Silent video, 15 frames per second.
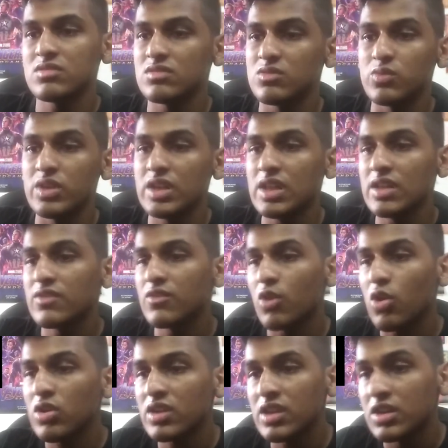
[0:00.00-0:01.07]
reading
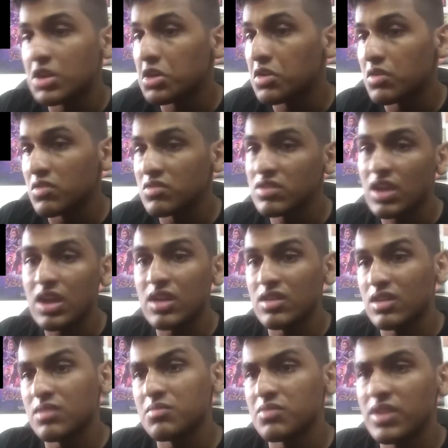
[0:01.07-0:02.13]
on the Eternals,
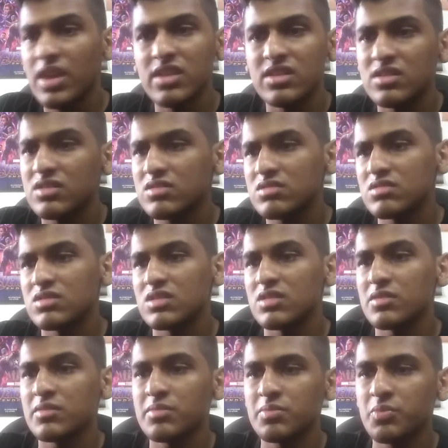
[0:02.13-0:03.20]
and yeah,
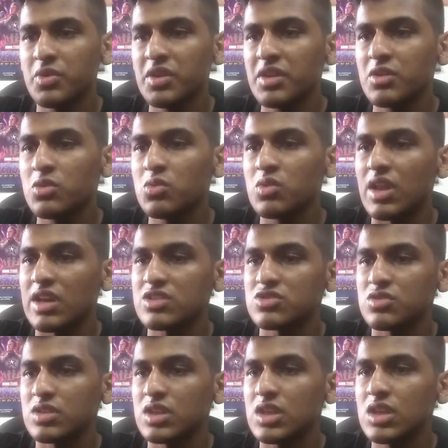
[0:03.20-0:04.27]
they're pretty cool
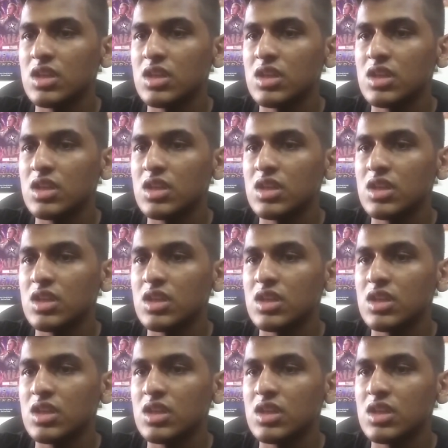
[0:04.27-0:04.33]
actually.